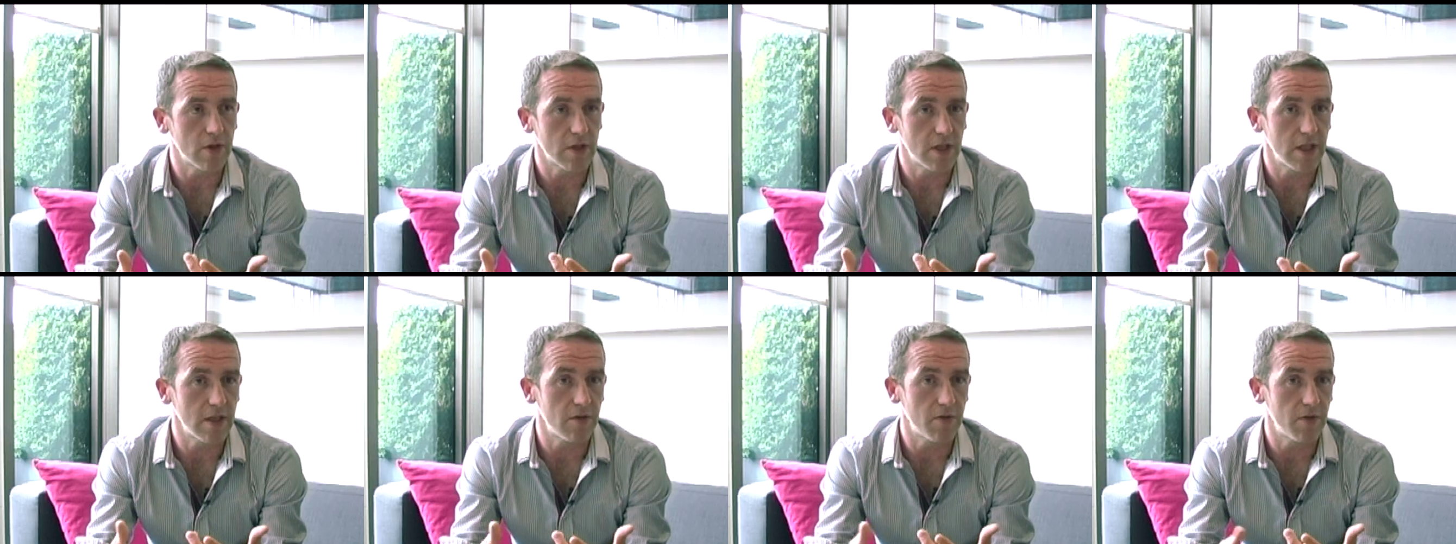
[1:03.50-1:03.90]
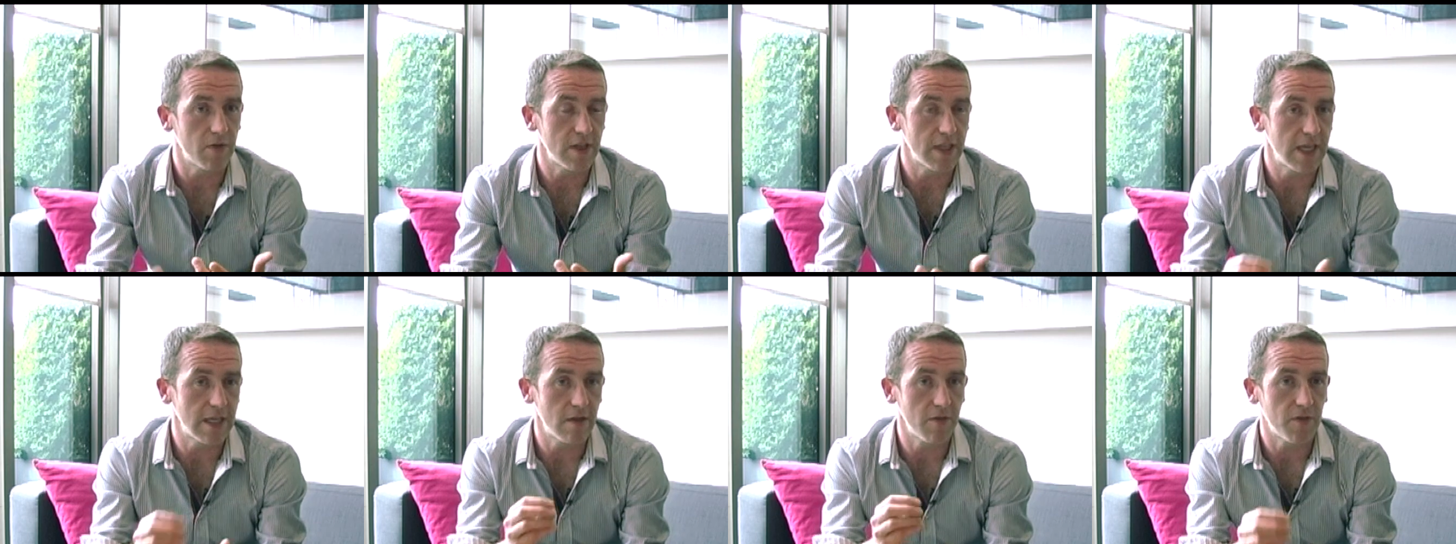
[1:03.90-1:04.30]
at kind of
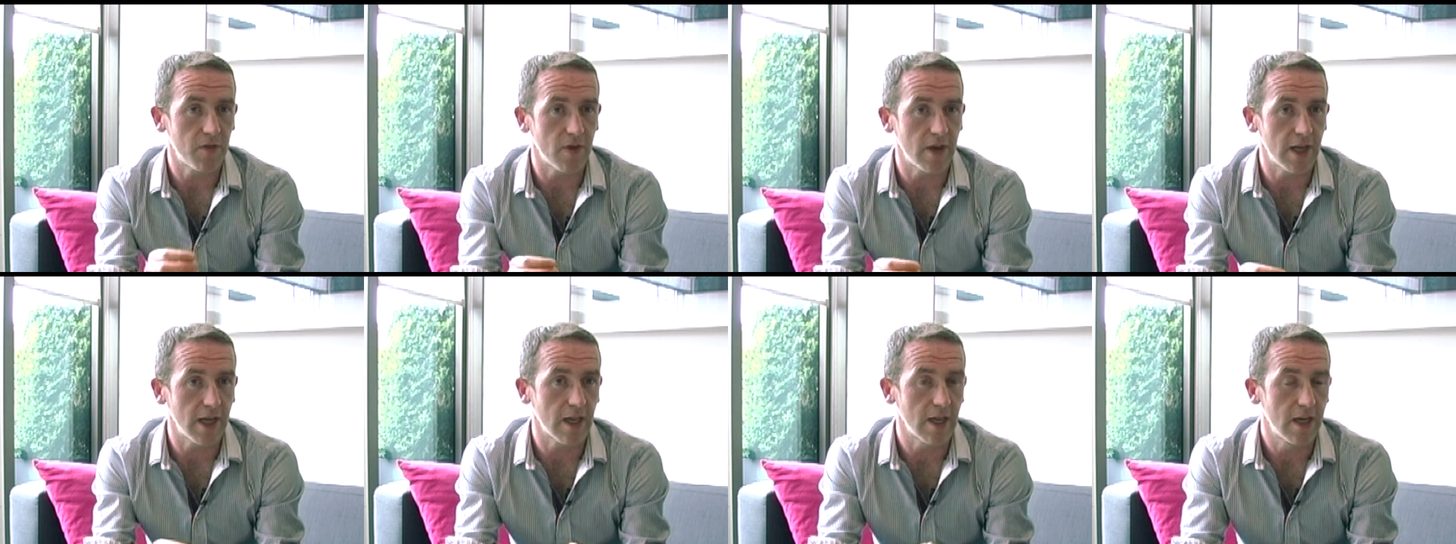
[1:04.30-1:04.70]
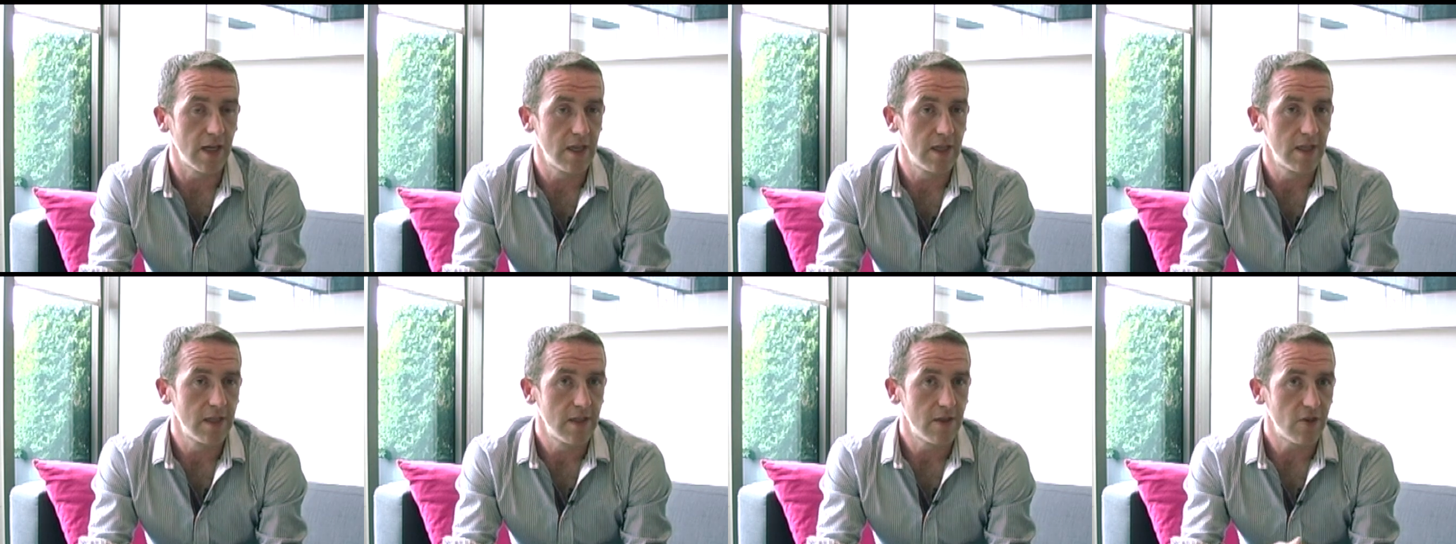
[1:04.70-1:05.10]
identifying
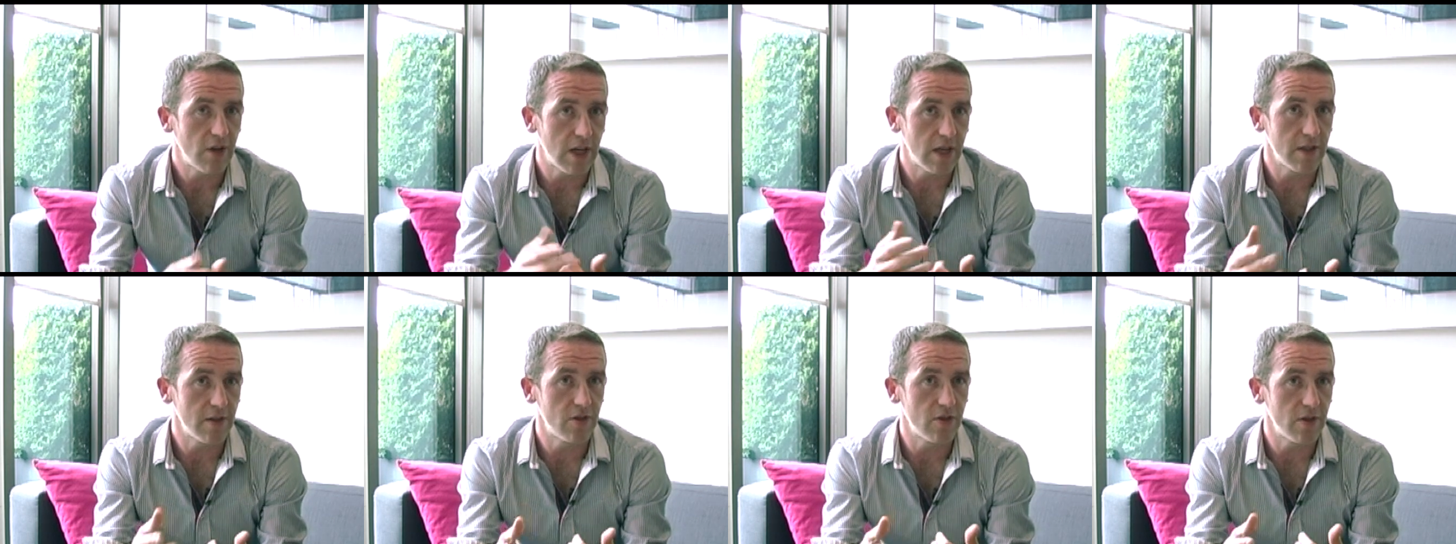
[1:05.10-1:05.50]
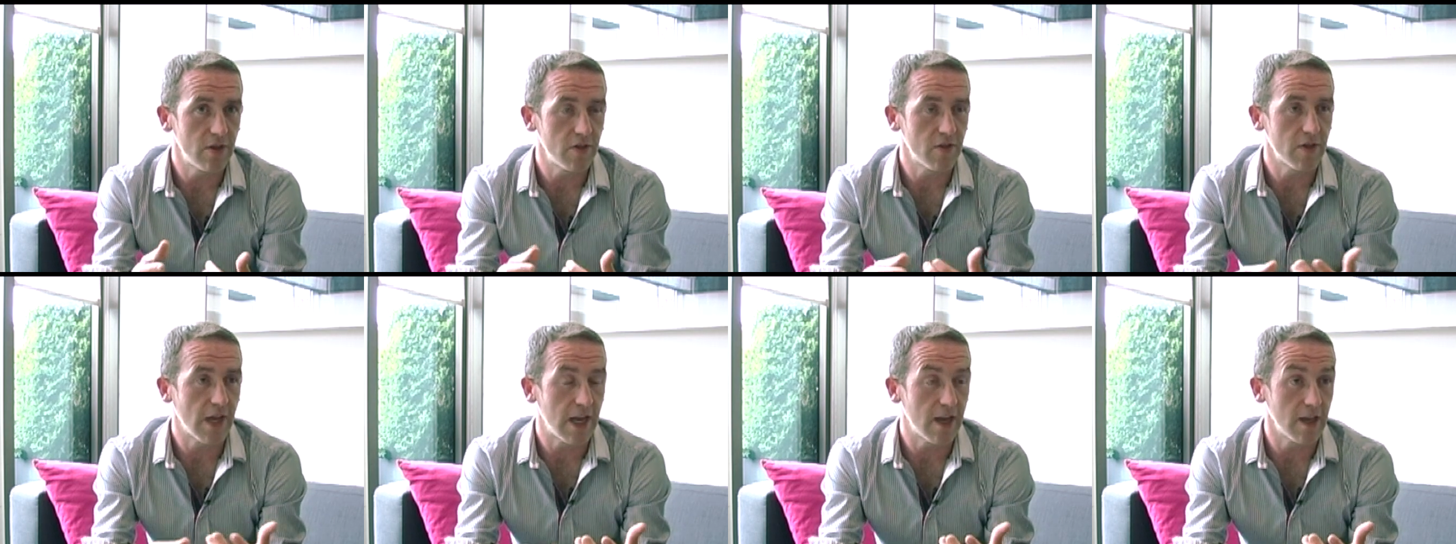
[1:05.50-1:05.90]

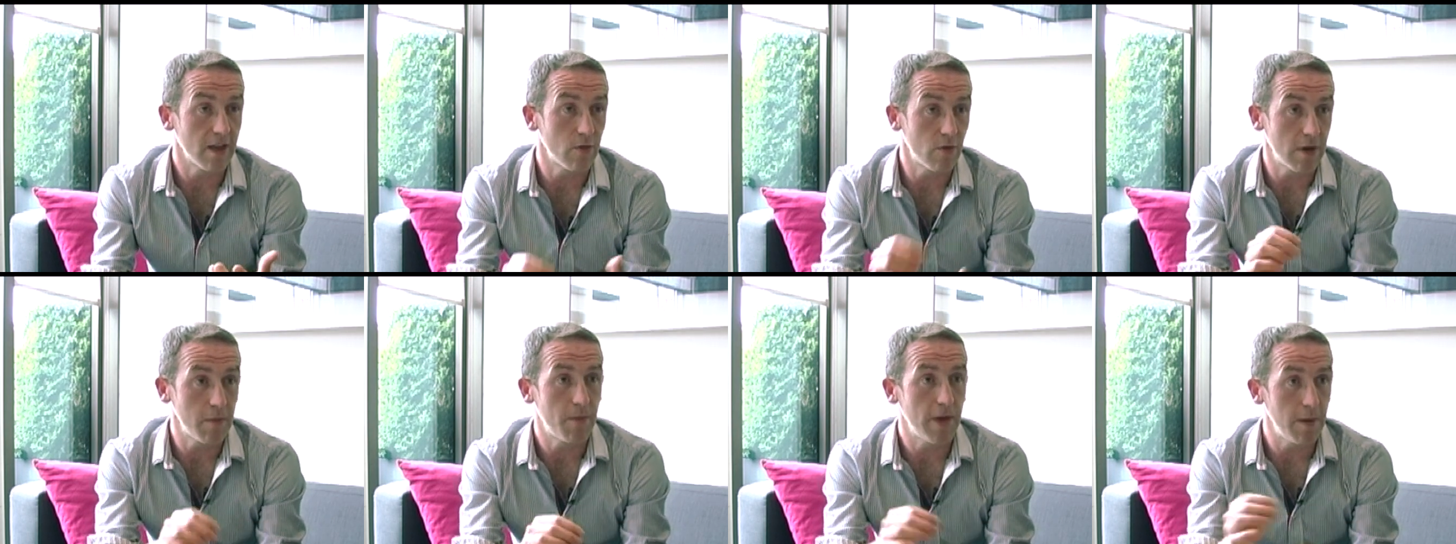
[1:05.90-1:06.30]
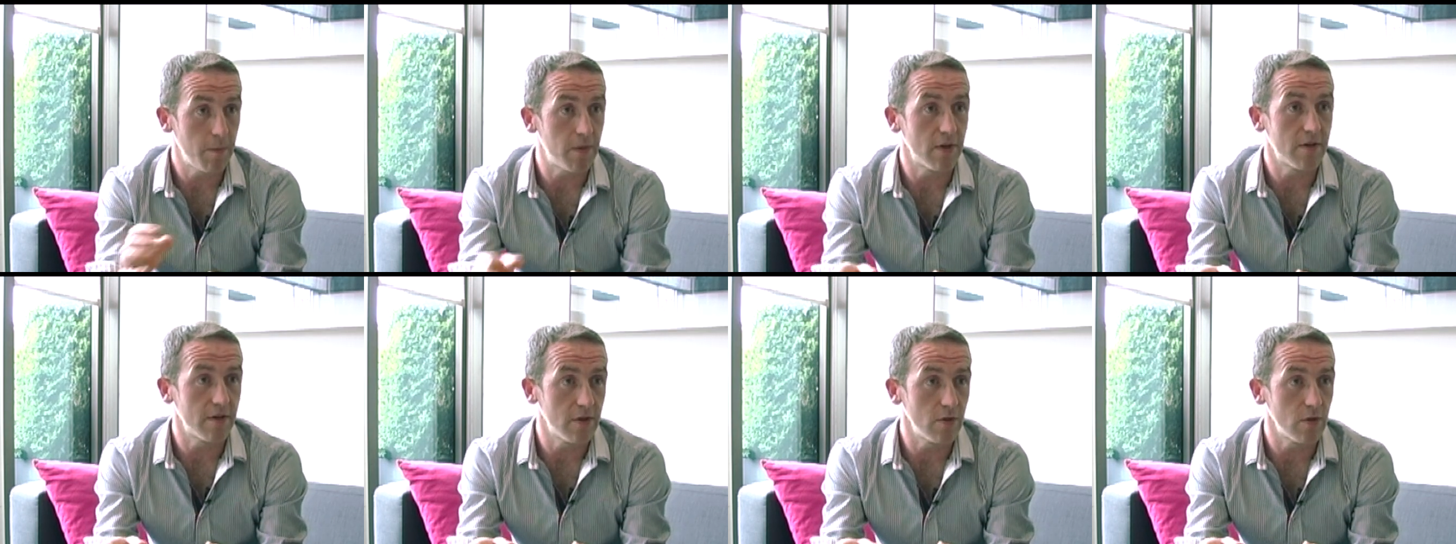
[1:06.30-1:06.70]
challenges, getting the right
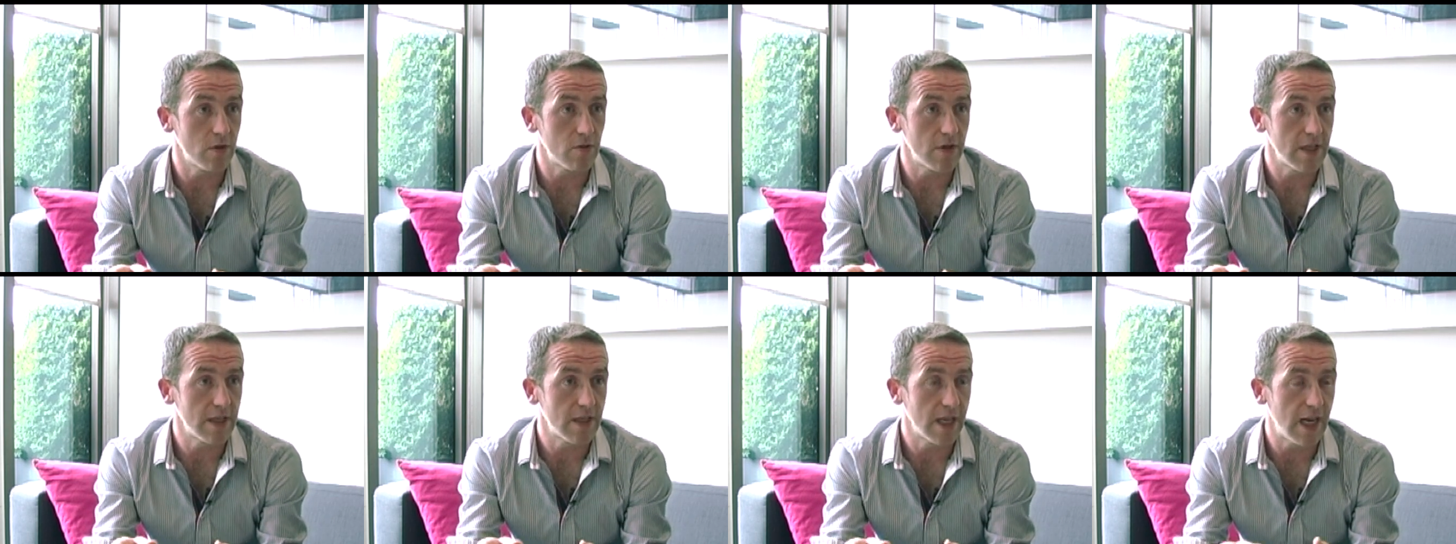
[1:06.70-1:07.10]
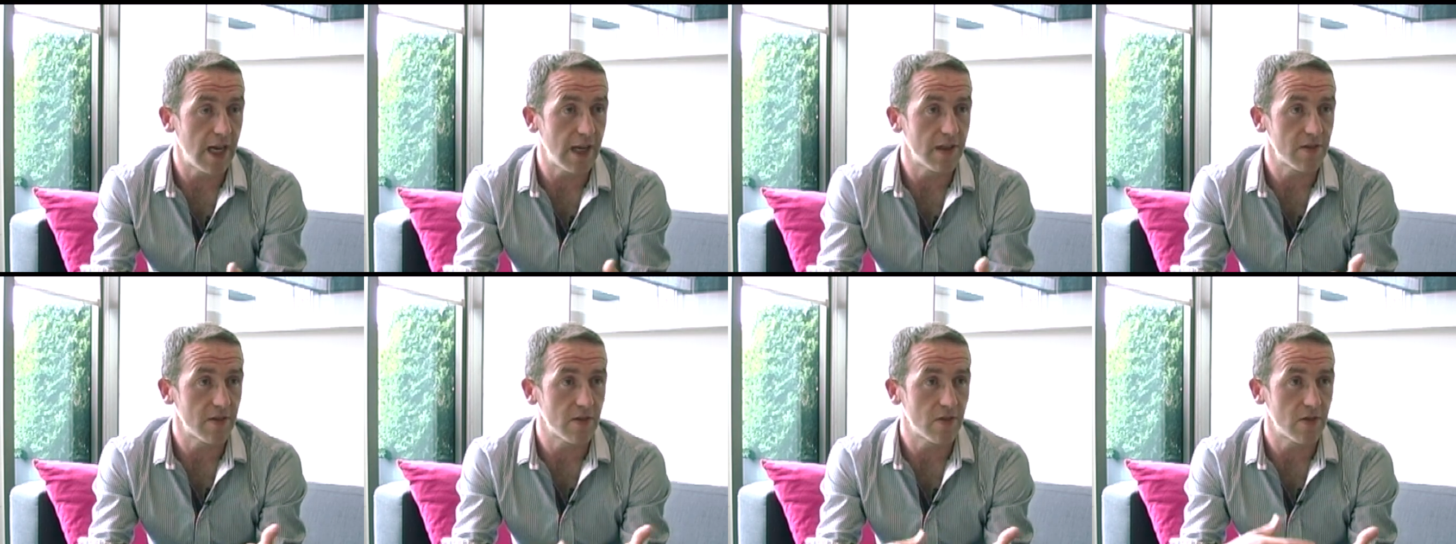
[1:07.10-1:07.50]
people to do the right
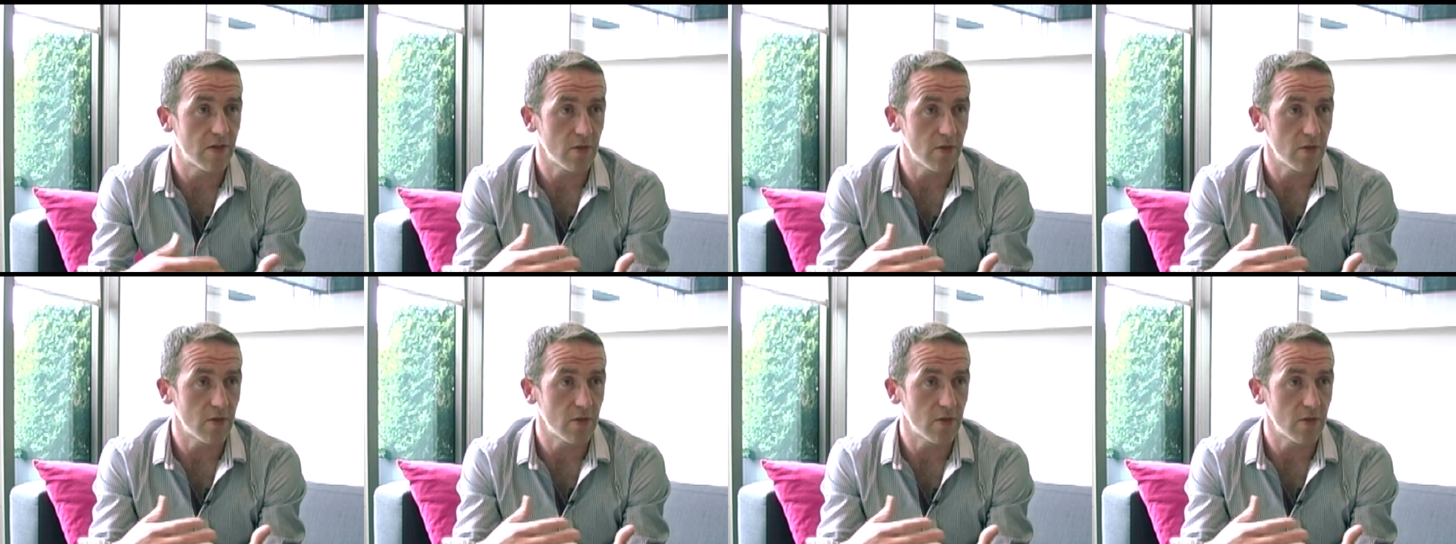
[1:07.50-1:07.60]
tasks.